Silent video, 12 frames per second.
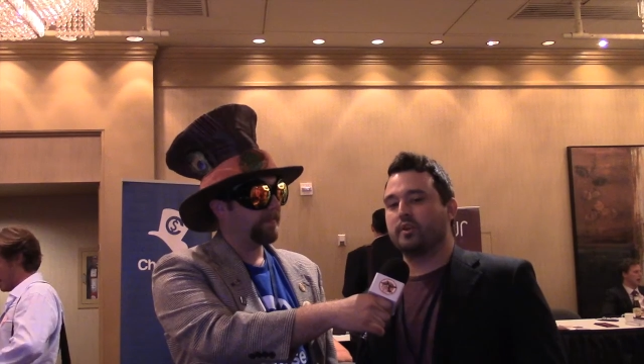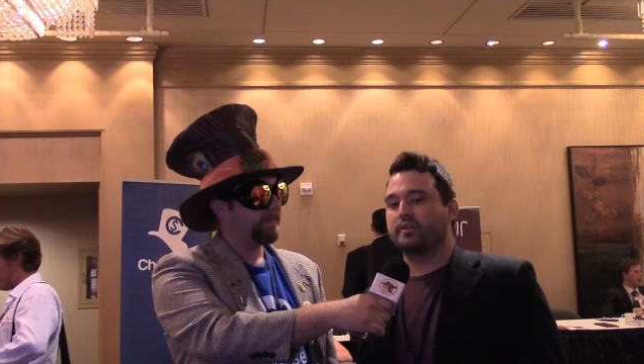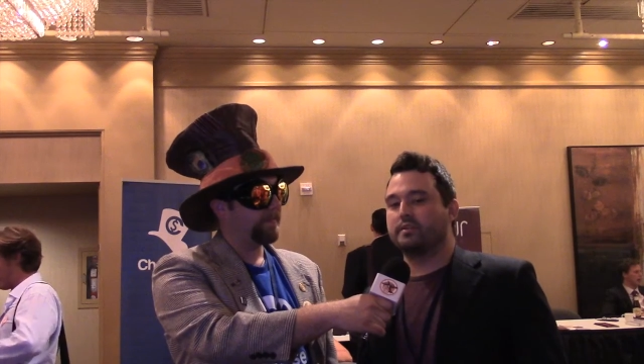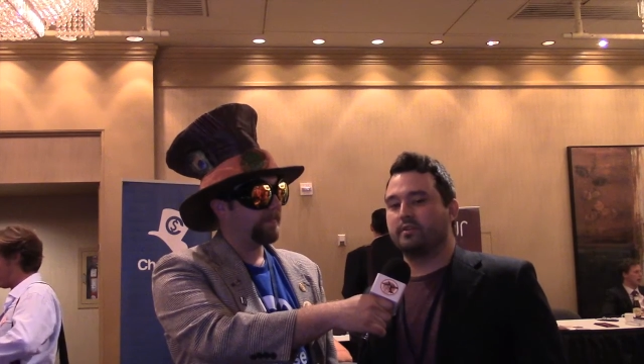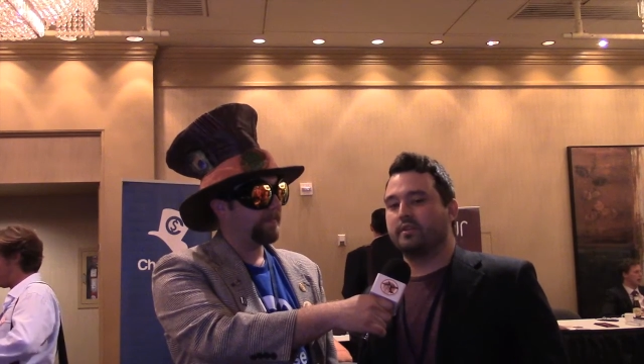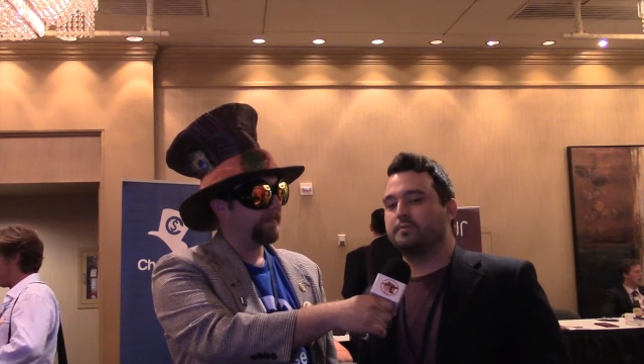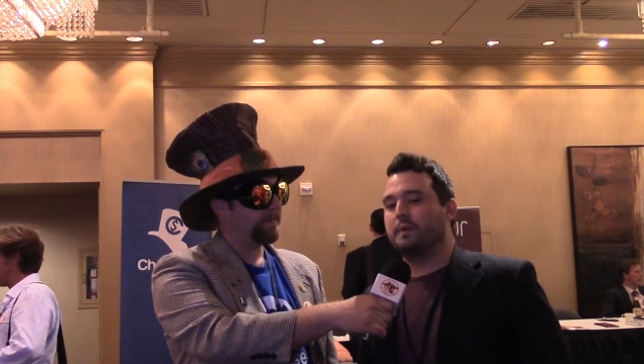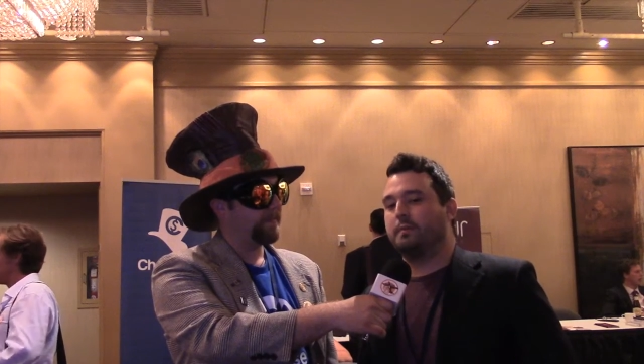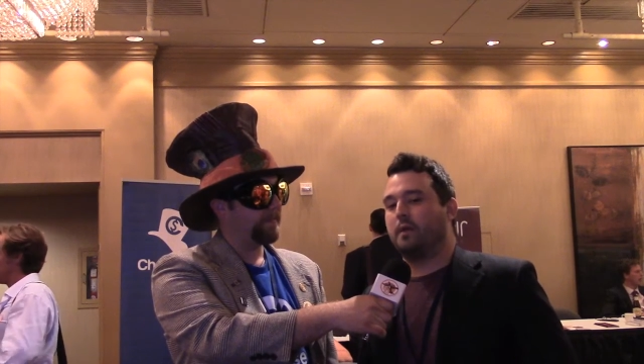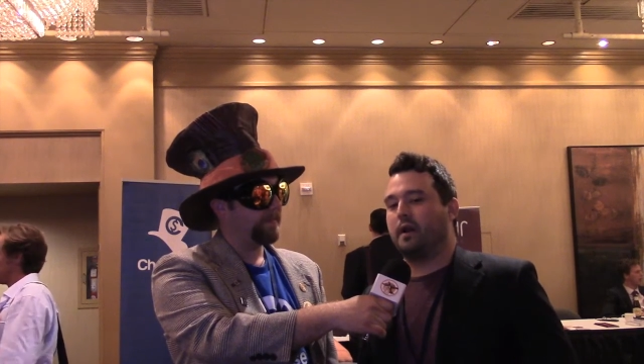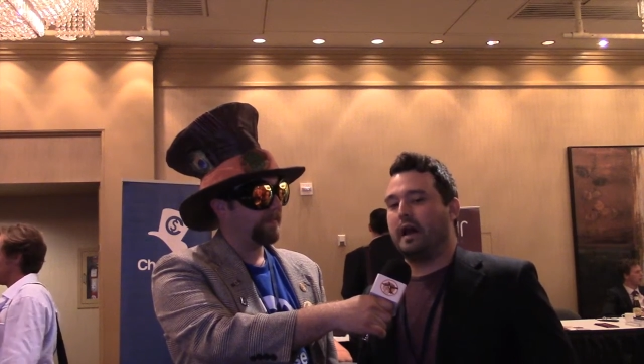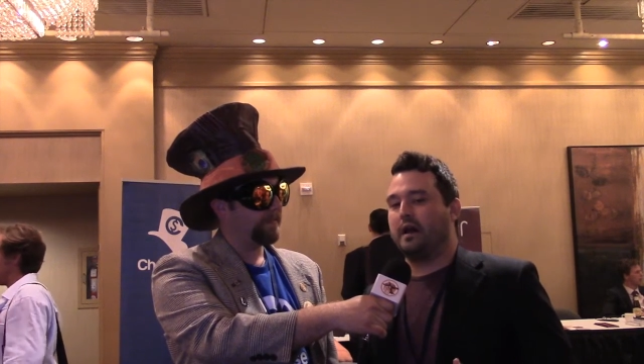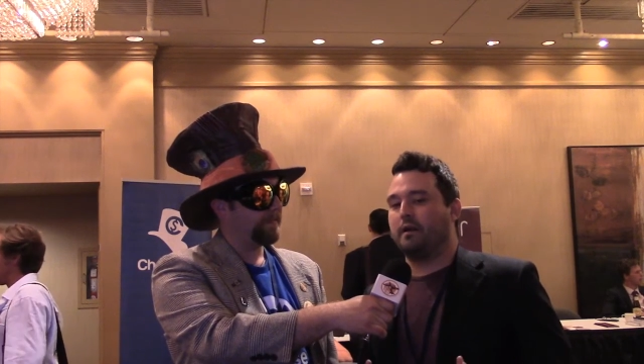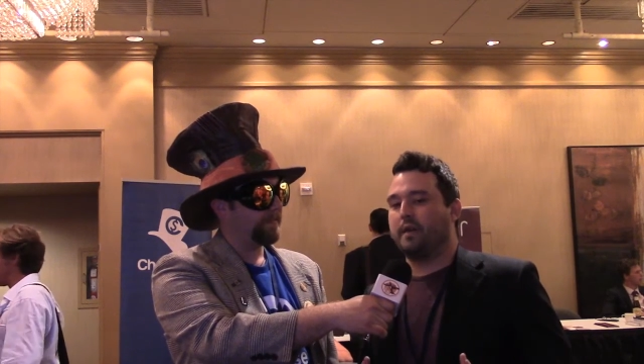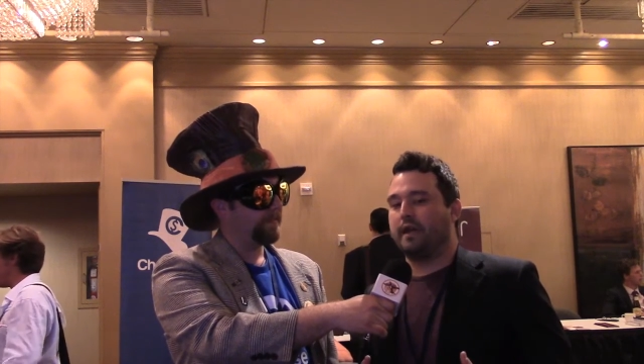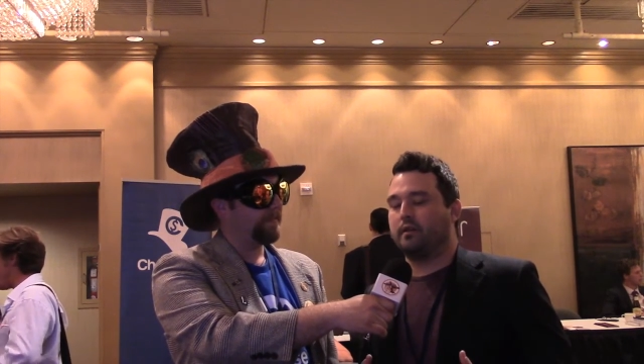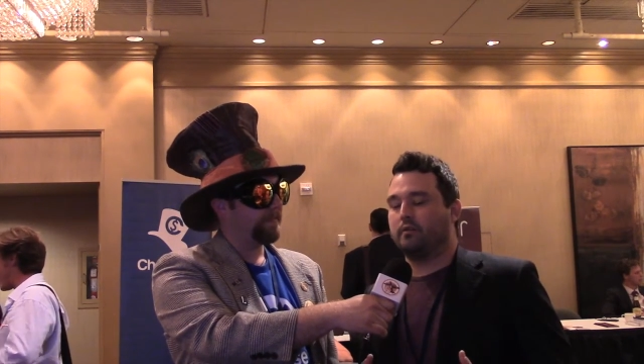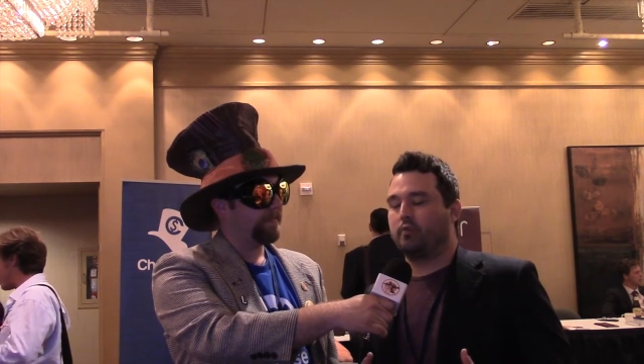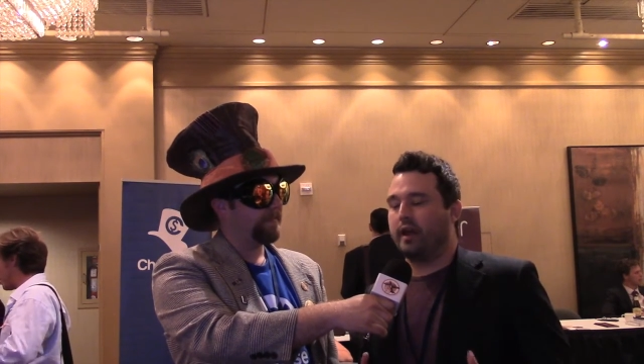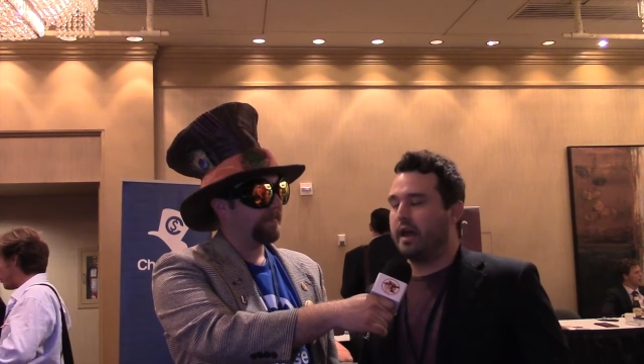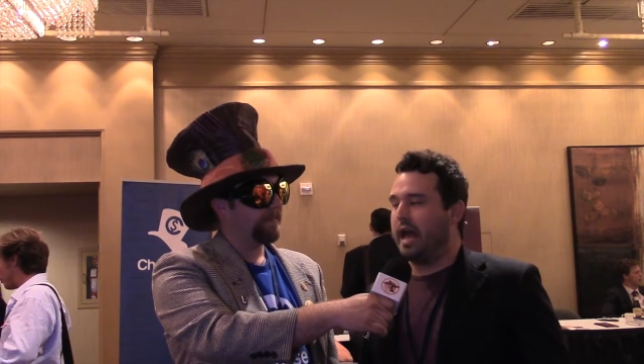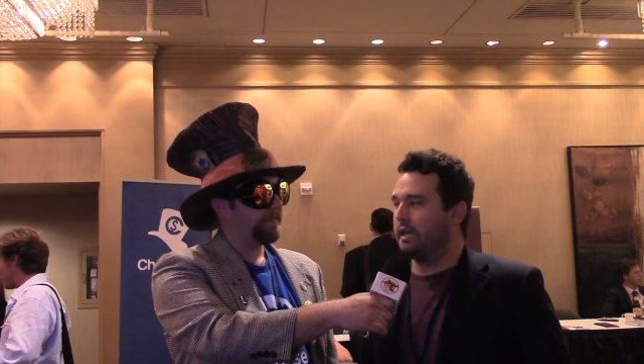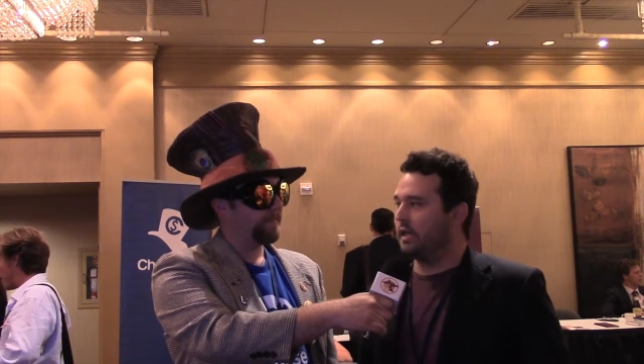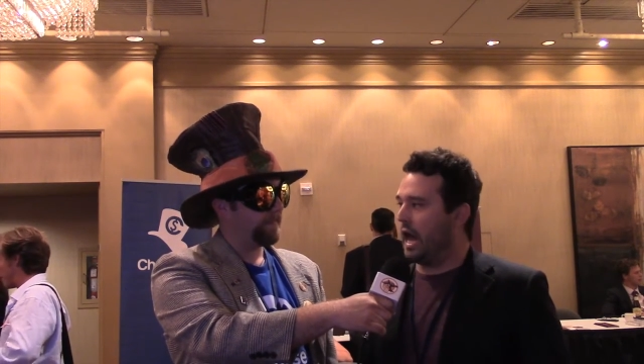some of these people on how to make great
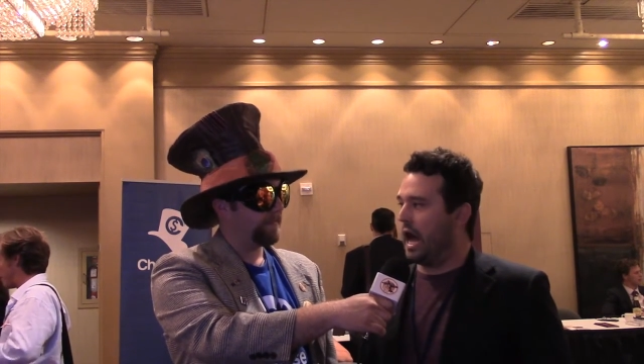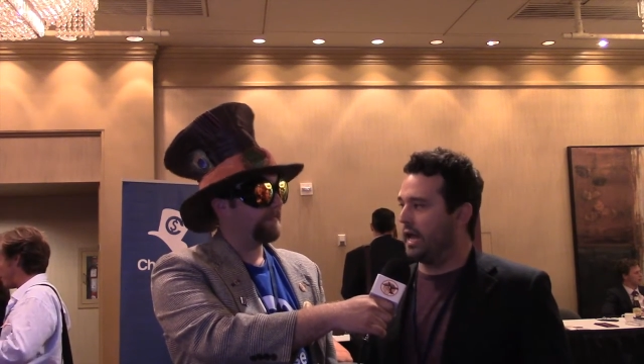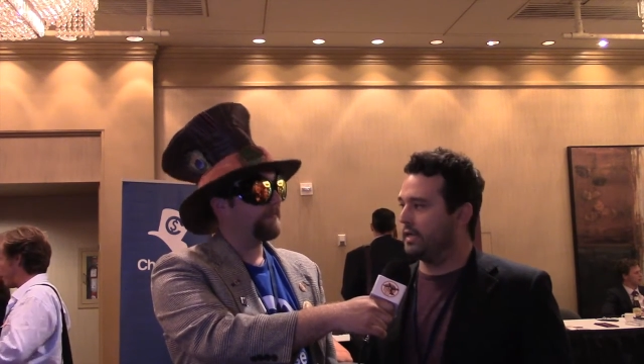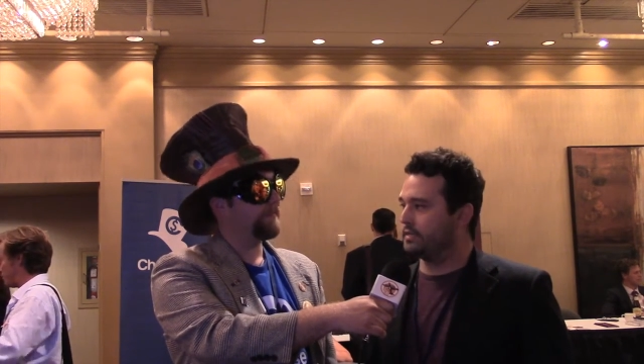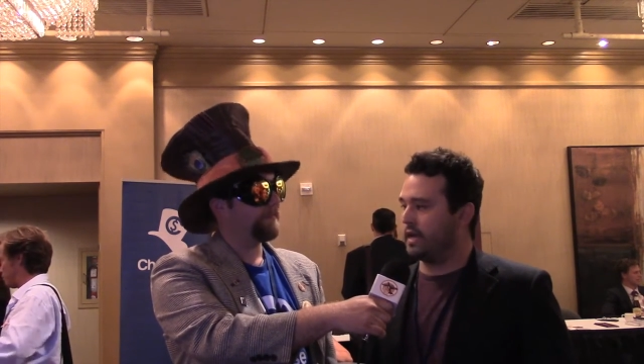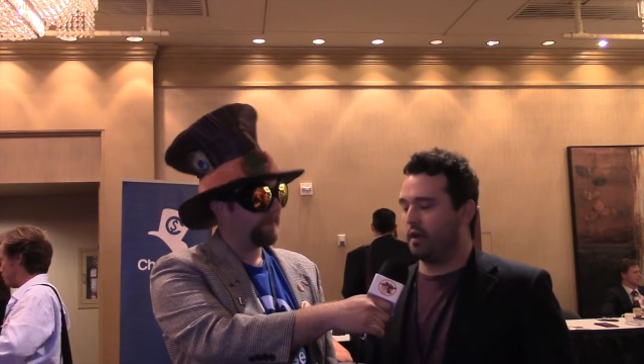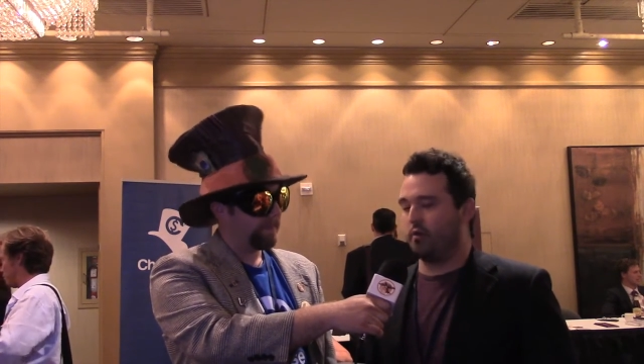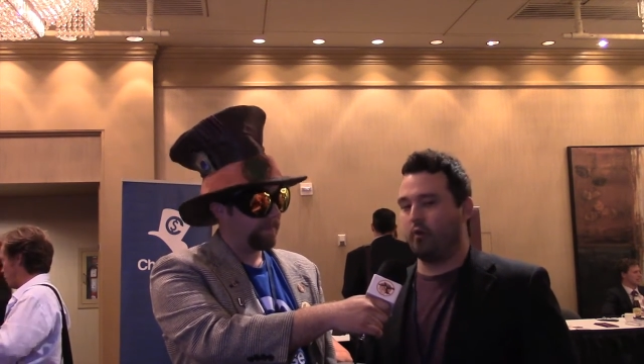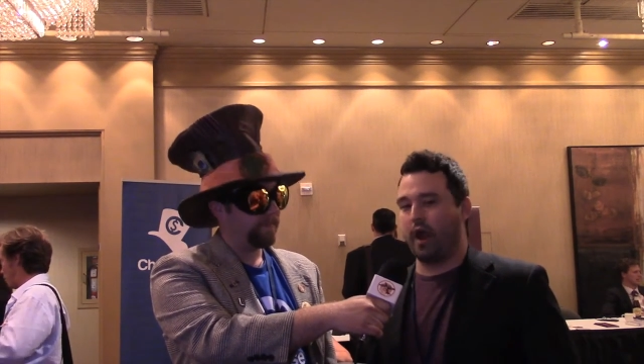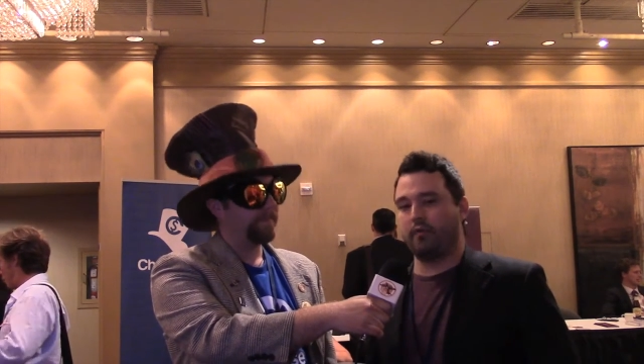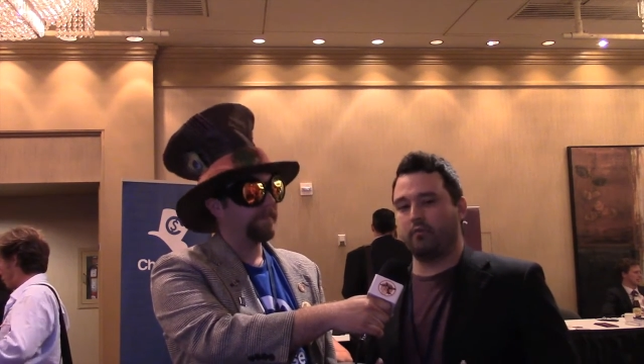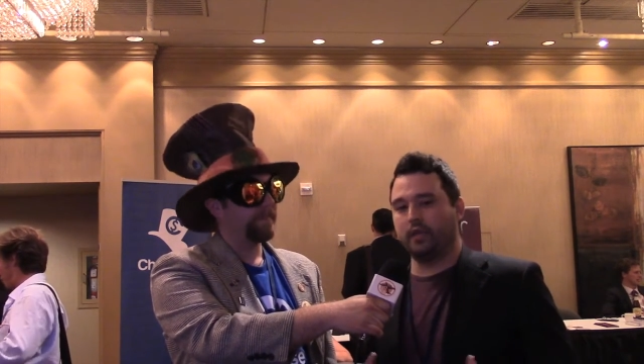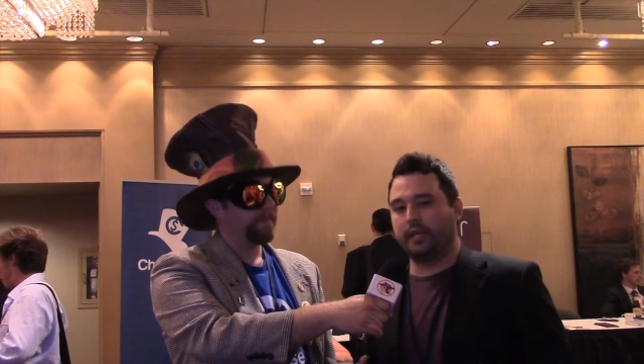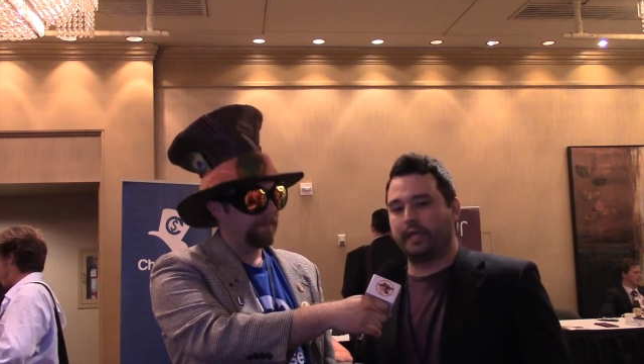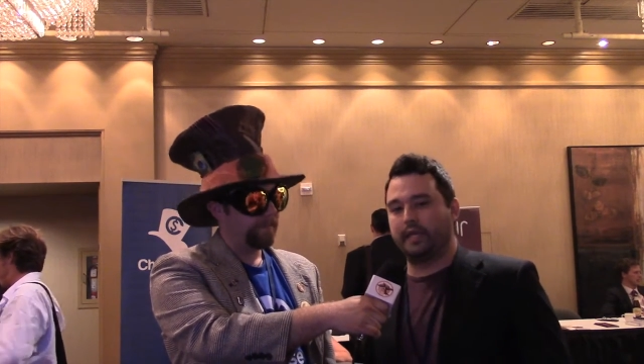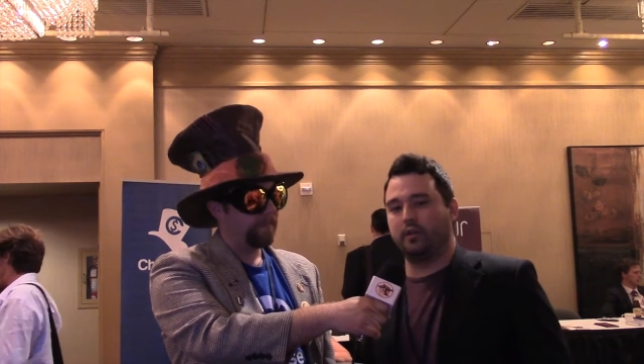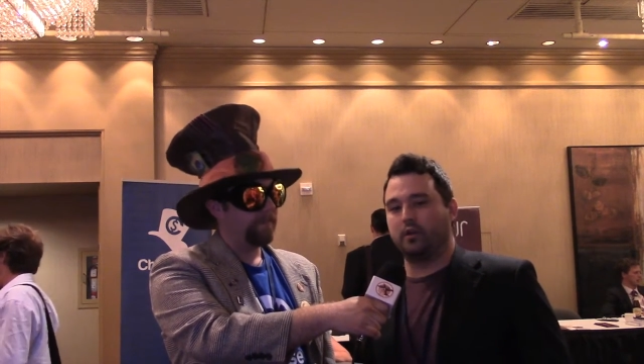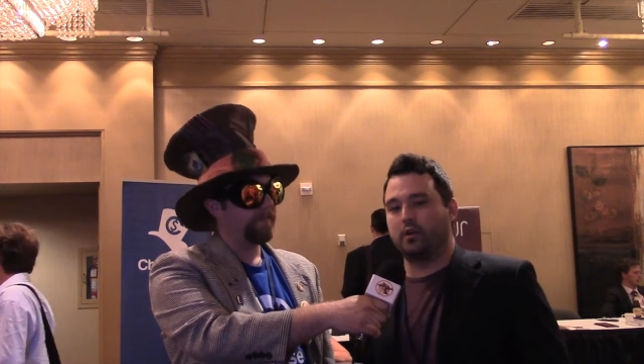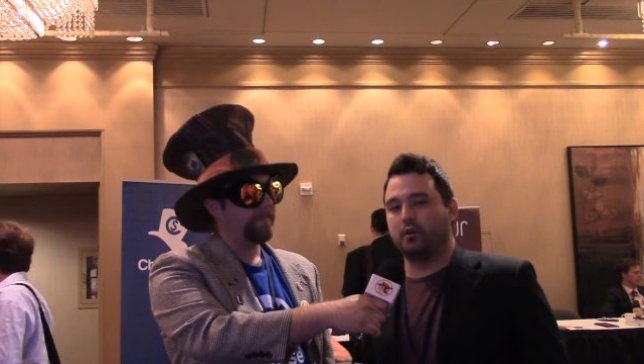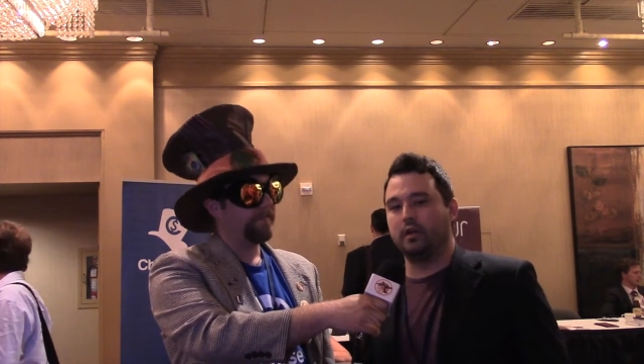headlines, how to write really killer